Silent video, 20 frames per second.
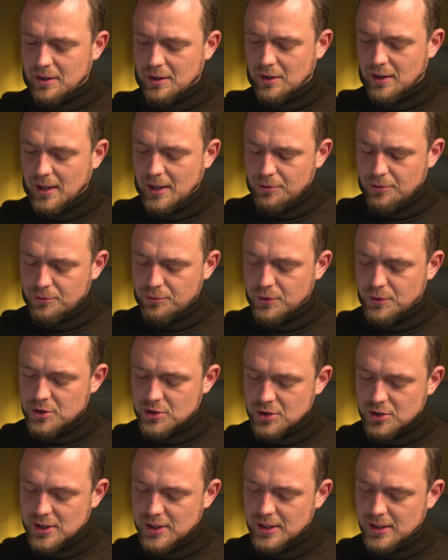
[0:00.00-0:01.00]
if we
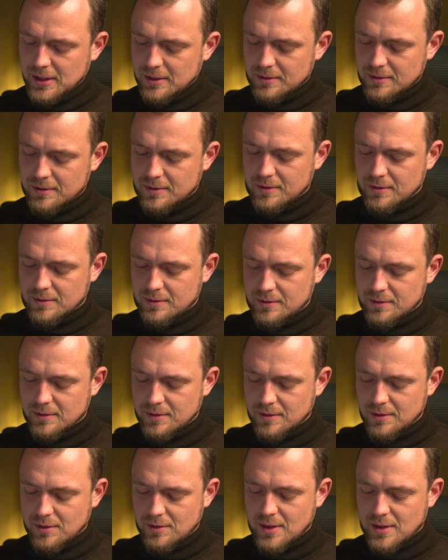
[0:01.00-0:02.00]
say
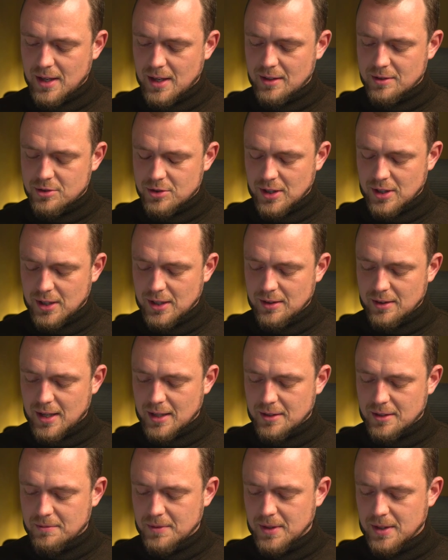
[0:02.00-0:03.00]

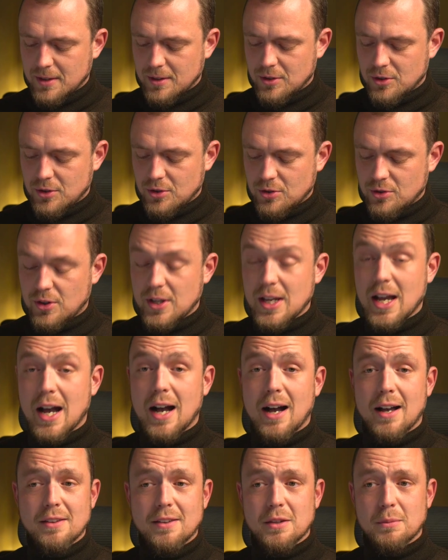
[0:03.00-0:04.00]
that the
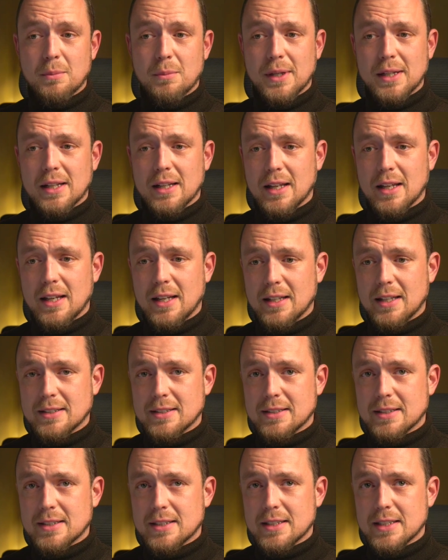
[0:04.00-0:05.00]
I in the middle
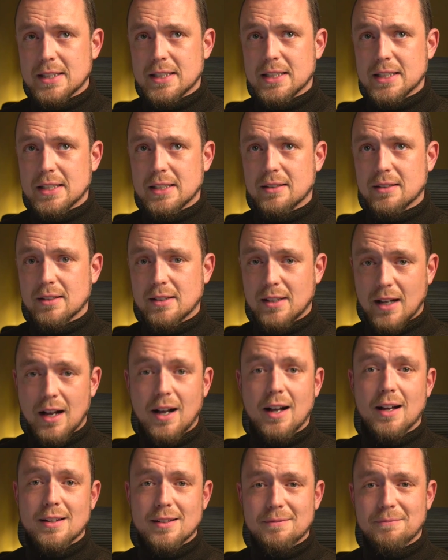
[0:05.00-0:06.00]
is
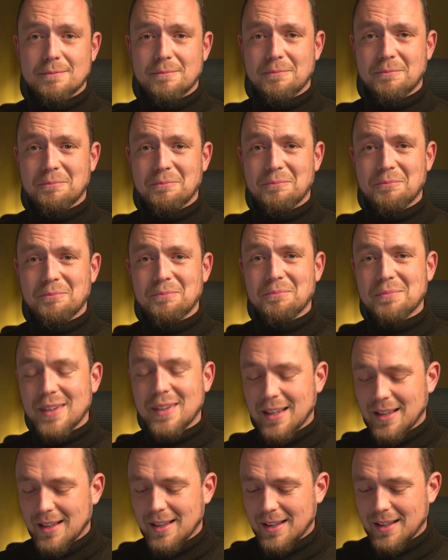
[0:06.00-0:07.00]
God
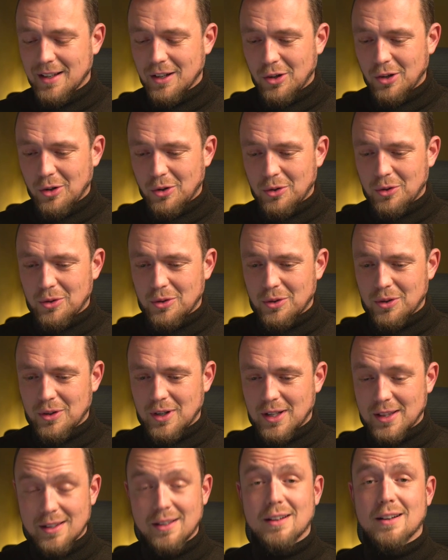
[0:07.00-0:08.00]
or
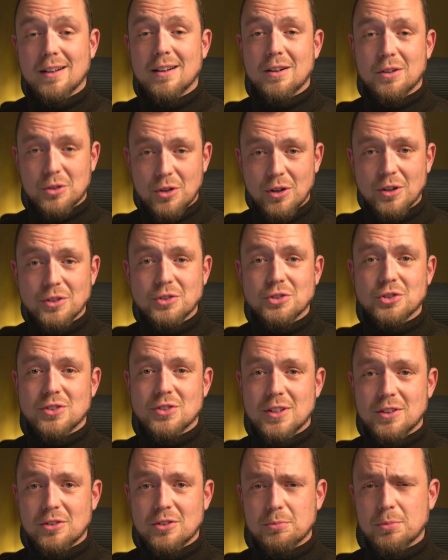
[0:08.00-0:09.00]
Allah or
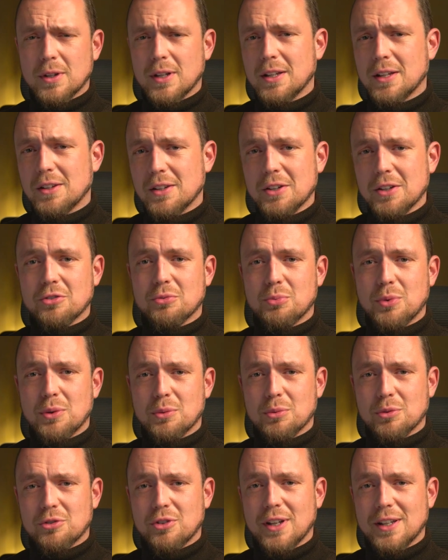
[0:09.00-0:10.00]
consciousness, but in this we
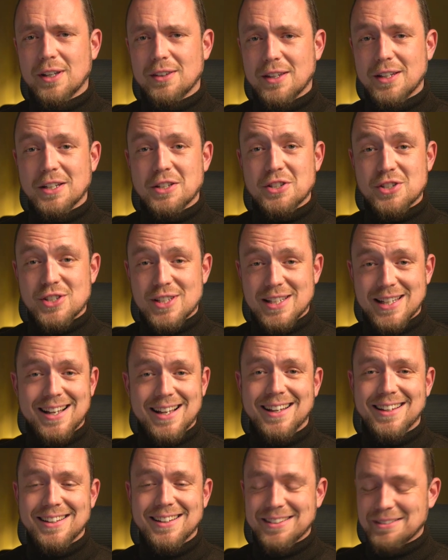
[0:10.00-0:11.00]
will say that it's
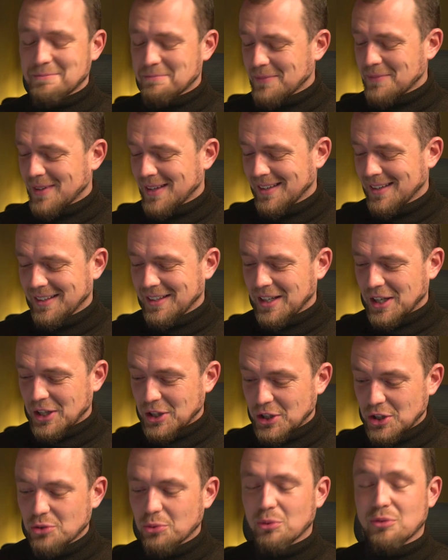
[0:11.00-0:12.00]
light.
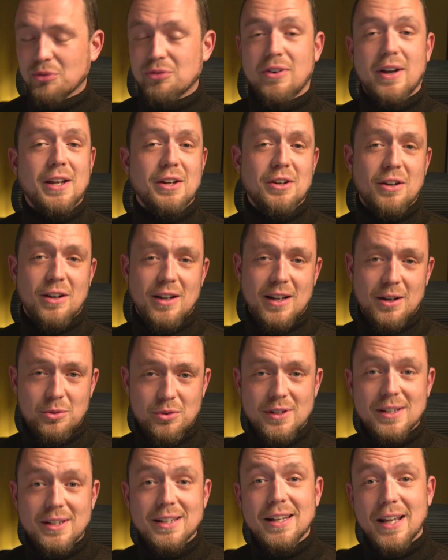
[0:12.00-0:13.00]
You will find
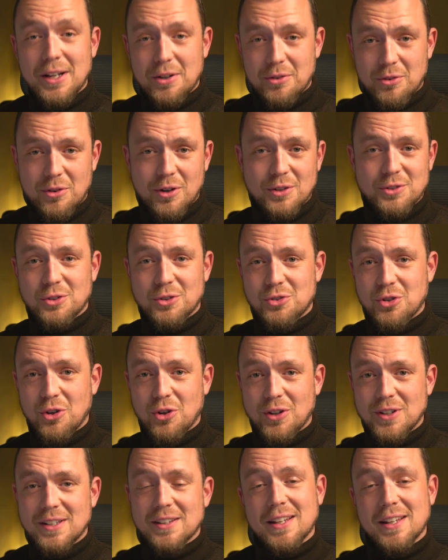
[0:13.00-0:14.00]
out later on your
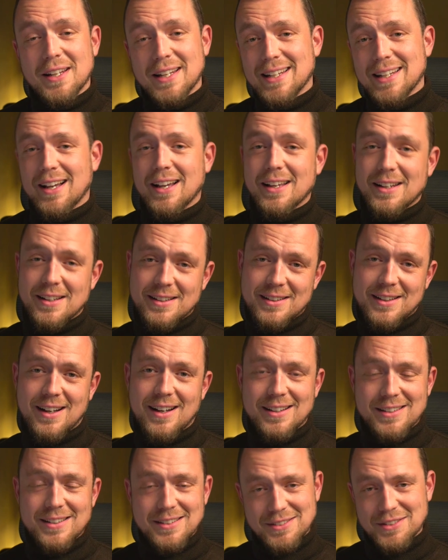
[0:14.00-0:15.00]
journey that light and
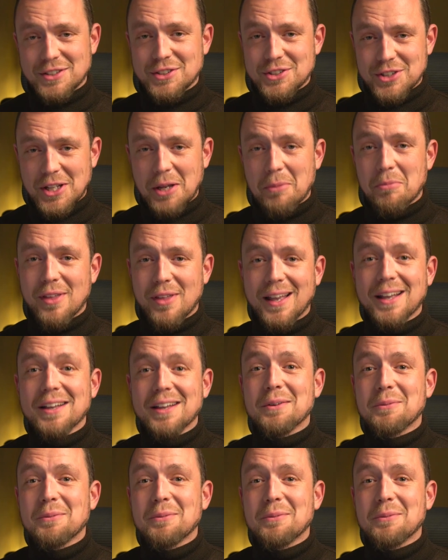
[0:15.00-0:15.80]
God is the same thing.